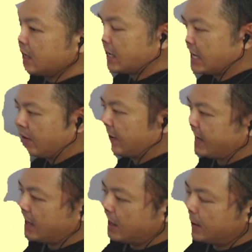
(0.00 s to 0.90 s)
kind of like
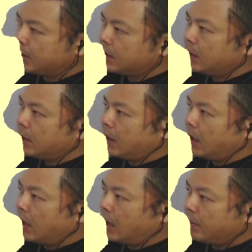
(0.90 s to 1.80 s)
a
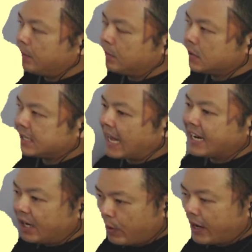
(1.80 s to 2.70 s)

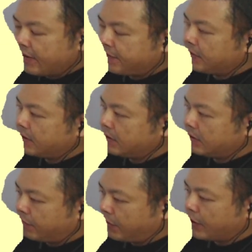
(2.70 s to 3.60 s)
standing wave
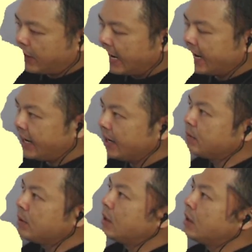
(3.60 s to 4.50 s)
for your IA,
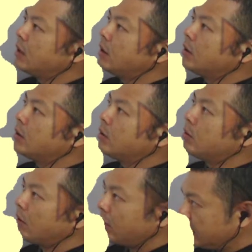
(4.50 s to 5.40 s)

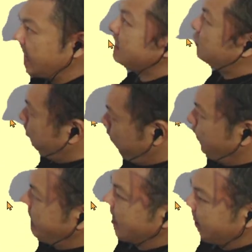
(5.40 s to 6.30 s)
yes, we
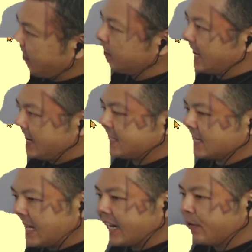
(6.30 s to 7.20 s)
can tell that there's a
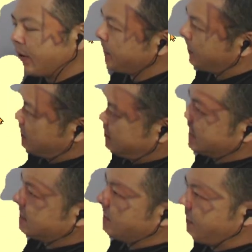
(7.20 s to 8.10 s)
standing wave because there's
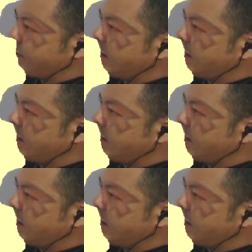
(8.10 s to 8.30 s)
a very